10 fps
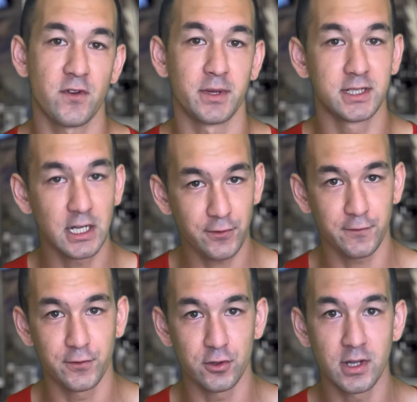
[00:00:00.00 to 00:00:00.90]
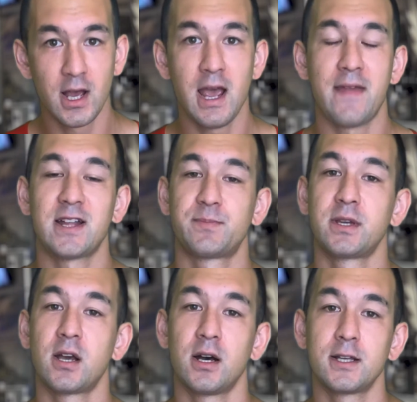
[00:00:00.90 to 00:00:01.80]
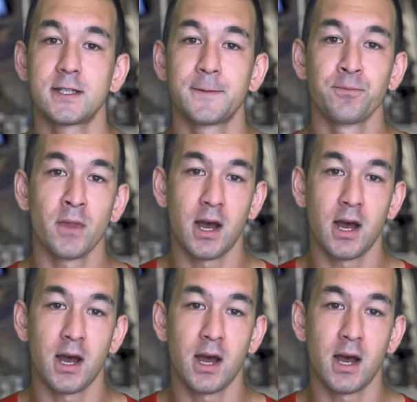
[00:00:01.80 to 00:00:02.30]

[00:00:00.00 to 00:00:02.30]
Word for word: from a different food. And that's because